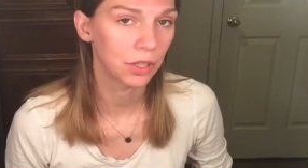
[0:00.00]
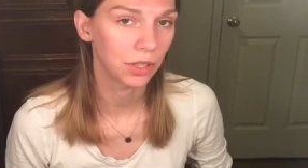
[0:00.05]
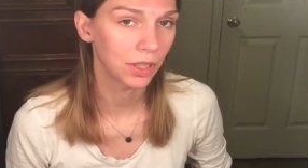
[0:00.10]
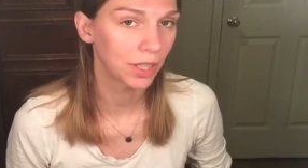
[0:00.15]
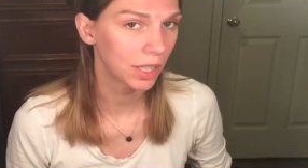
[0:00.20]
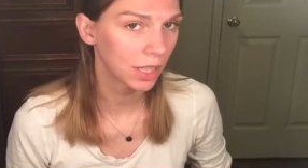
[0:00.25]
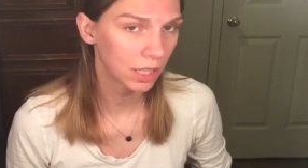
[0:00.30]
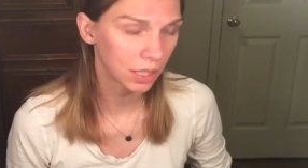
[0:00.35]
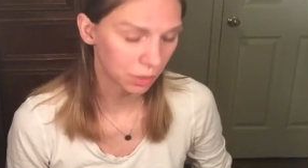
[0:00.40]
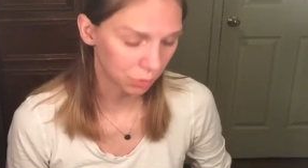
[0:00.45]
do
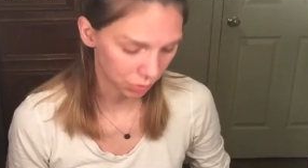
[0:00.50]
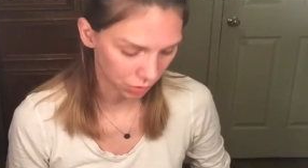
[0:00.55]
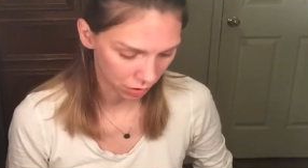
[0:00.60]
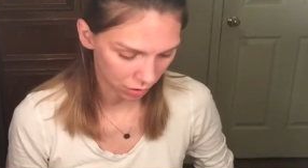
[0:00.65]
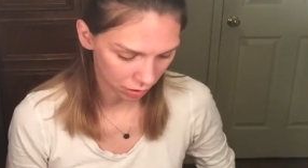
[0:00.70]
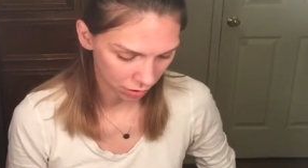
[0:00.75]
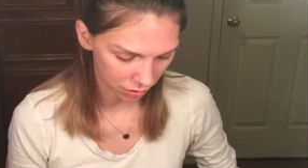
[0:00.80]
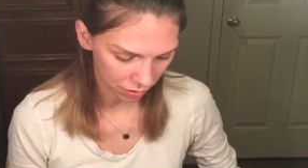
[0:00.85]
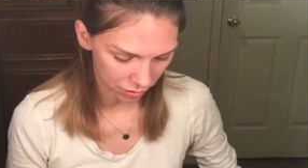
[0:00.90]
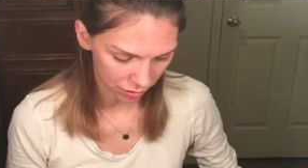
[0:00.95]
that anymore,
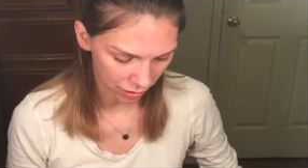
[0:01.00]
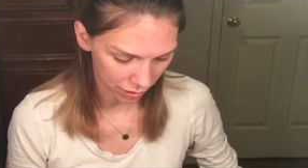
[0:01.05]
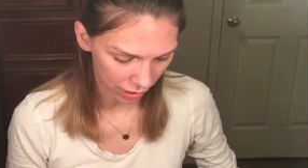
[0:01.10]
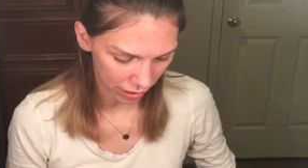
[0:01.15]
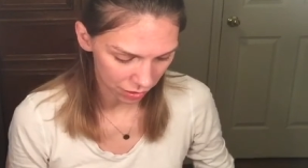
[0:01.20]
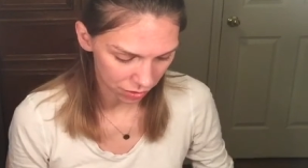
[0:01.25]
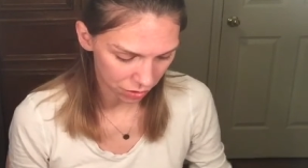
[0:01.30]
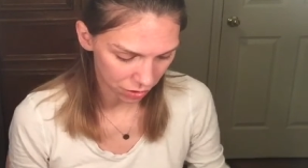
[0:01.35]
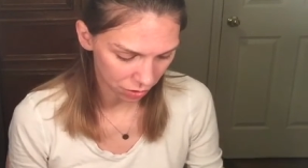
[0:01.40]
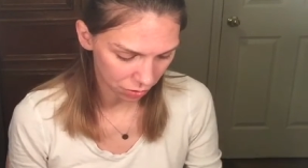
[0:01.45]
honestly.
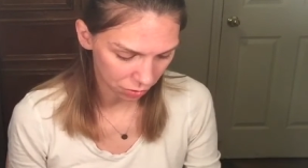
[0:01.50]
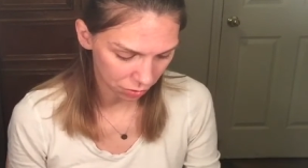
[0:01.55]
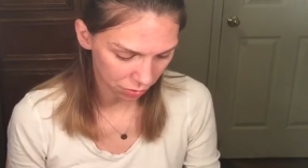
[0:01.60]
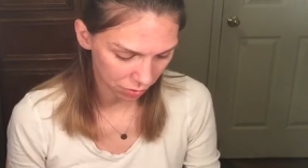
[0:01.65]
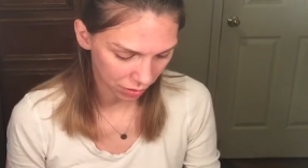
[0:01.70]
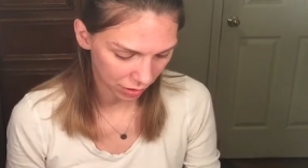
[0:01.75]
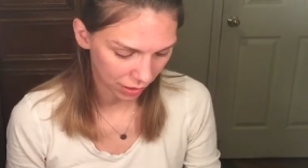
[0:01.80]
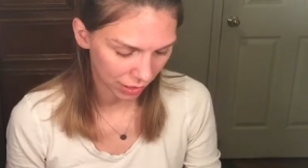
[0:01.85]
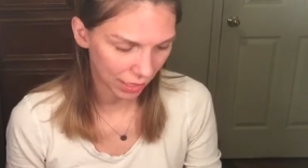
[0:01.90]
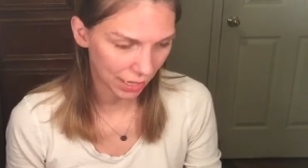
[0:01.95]
I don't
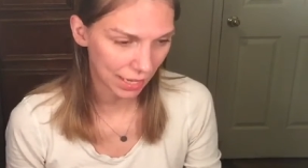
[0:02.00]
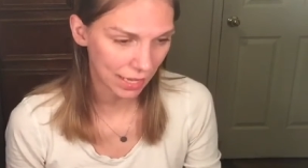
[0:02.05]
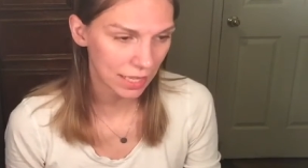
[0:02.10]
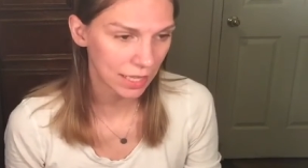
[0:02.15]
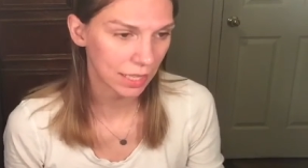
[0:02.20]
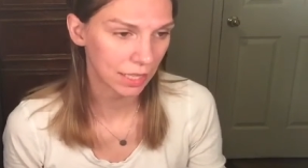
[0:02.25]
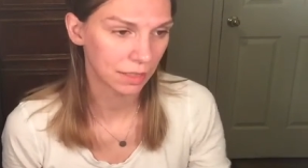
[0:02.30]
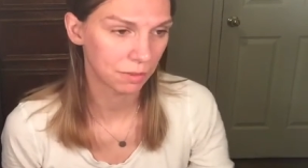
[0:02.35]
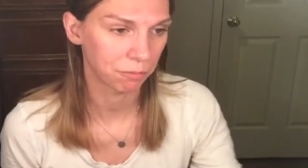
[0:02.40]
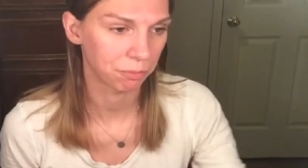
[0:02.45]

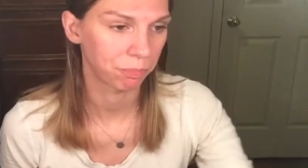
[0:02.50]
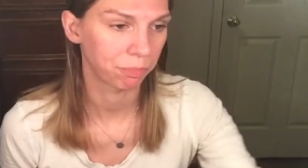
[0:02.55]
like it.